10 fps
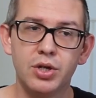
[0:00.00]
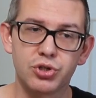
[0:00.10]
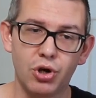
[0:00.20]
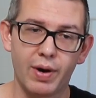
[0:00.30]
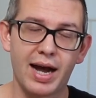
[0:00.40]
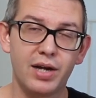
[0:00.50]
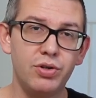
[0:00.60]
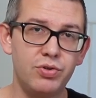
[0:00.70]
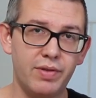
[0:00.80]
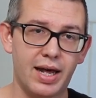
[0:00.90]
So how do
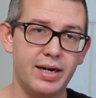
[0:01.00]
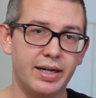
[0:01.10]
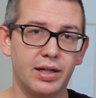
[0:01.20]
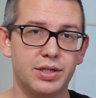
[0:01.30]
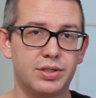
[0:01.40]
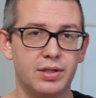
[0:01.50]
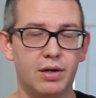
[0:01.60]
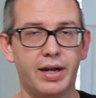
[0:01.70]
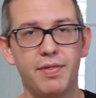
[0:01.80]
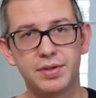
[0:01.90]
you do that in English?
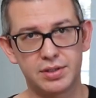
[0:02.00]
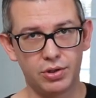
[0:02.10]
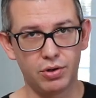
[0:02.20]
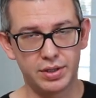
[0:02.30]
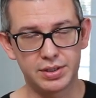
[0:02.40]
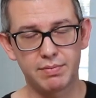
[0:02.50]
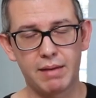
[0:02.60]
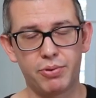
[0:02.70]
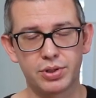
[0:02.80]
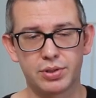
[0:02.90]
Again, this is
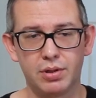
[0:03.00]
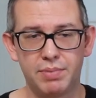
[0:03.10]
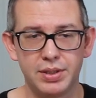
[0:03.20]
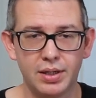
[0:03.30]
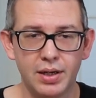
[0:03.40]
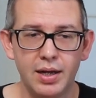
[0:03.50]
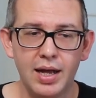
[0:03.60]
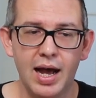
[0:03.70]
my personal opinion.